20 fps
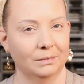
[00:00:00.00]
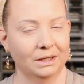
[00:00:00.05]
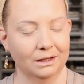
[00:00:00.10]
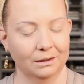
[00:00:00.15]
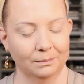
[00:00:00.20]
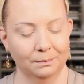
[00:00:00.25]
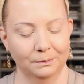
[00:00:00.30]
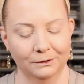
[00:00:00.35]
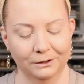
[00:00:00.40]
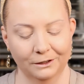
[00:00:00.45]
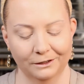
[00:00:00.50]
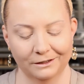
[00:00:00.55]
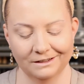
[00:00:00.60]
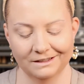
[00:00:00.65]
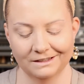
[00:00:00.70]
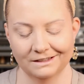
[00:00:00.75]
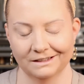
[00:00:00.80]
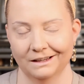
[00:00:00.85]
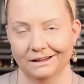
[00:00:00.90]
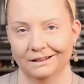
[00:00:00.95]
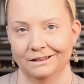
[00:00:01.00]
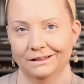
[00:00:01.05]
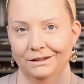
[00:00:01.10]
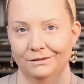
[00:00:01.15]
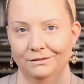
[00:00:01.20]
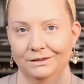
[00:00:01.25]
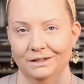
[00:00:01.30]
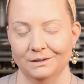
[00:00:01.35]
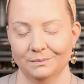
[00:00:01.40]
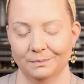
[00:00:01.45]
makeup looks. I
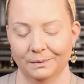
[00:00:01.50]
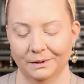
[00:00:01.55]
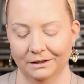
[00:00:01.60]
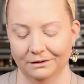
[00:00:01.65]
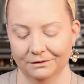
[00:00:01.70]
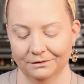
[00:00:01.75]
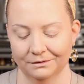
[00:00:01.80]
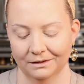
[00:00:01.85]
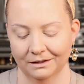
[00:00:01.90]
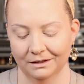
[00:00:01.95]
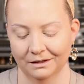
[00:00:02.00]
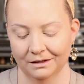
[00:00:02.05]
love this puff.